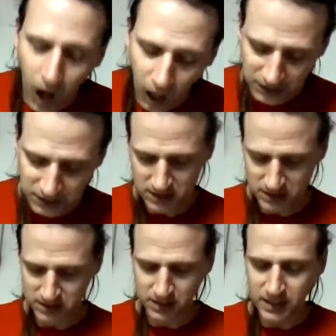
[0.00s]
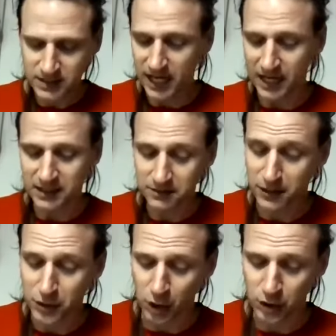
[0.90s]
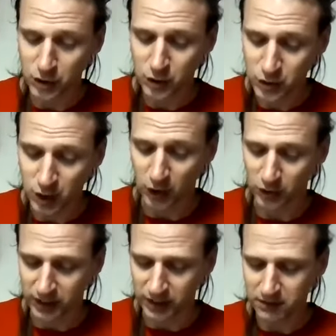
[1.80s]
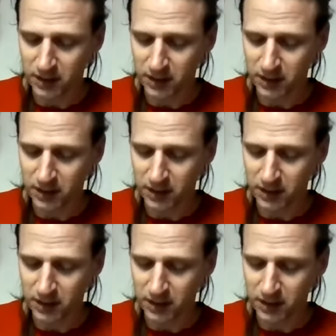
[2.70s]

Art," said the nurse sternly.